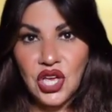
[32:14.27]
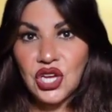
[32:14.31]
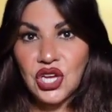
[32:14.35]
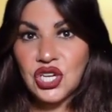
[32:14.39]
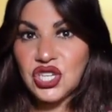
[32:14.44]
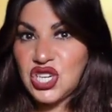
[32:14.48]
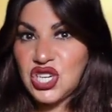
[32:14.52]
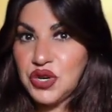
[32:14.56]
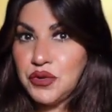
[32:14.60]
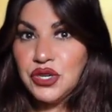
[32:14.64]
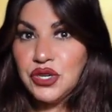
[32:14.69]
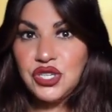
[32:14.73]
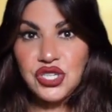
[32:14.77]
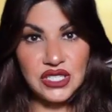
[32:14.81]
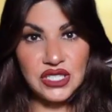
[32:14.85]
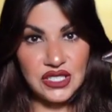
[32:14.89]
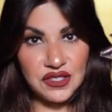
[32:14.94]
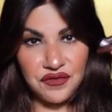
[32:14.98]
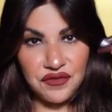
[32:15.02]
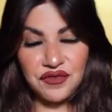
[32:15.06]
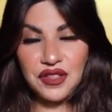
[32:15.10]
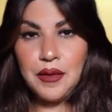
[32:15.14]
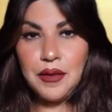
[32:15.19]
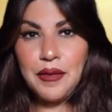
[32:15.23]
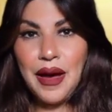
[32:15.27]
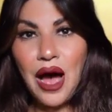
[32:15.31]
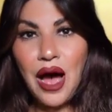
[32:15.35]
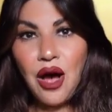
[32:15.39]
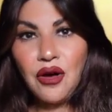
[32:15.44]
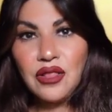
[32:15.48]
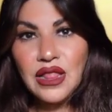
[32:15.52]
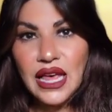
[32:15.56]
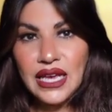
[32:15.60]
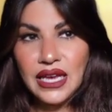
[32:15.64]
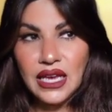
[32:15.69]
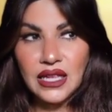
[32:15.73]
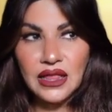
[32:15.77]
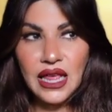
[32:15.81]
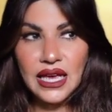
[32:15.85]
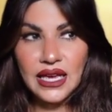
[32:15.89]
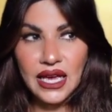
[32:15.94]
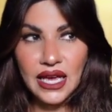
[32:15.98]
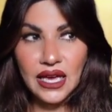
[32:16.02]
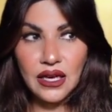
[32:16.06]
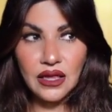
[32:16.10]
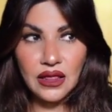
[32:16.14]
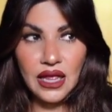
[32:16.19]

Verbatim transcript: she would just flip out like like a,